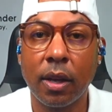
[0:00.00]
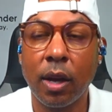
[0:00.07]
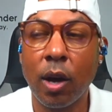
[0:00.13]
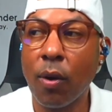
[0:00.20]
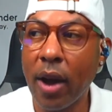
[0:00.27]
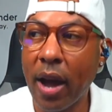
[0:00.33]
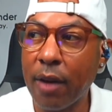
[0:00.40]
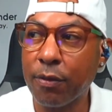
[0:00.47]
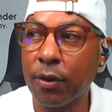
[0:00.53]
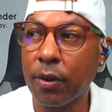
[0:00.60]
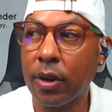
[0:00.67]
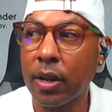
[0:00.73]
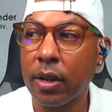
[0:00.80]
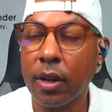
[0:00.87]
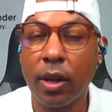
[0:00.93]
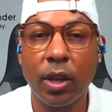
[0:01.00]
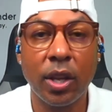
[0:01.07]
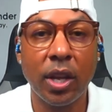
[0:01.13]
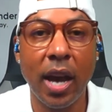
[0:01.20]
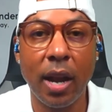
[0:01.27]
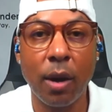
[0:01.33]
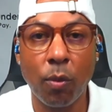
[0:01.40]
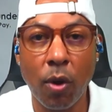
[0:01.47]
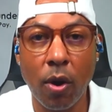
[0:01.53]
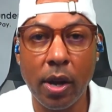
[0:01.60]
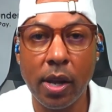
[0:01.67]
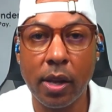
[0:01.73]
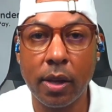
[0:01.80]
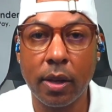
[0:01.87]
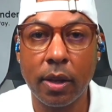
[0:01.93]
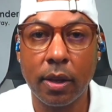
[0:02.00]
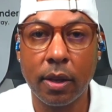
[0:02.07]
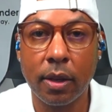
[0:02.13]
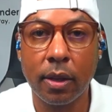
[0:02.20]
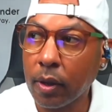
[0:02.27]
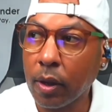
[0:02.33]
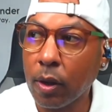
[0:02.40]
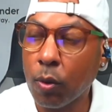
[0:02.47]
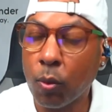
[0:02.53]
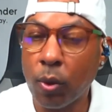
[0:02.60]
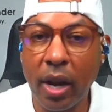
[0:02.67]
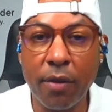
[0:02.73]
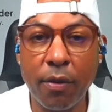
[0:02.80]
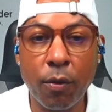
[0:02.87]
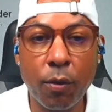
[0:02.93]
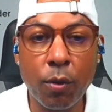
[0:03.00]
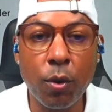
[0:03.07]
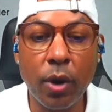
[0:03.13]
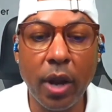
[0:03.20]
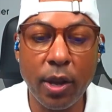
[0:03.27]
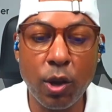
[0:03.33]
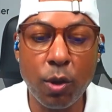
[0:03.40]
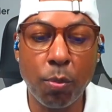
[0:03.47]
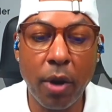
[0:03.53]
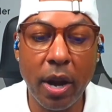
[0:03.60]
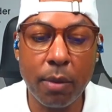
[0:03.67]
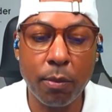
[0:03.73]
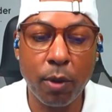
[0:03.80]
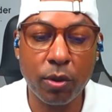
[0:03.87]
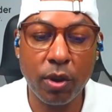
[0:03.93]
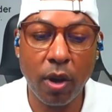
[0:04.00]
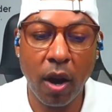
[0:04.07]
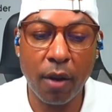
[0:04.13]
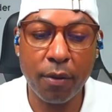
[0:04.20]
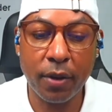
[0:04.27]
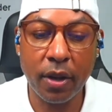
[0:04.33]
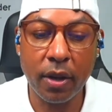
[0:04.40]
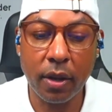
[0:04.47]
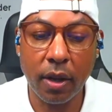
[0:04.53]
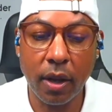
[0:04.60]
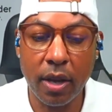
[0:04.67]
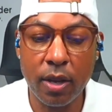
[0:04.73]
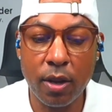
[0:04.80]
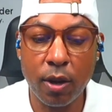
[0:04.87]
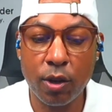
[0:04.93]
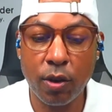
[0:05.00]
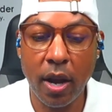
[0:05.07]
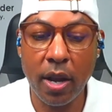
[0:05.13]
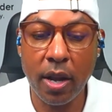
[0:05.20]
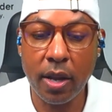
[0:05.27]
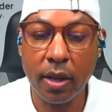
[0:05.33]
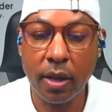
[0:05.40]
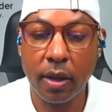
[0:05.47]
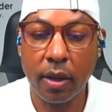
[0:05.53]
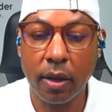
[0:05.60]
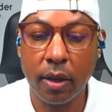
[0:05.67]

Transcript: go after it. You got to want it. Whatever rule that you break most often in your trading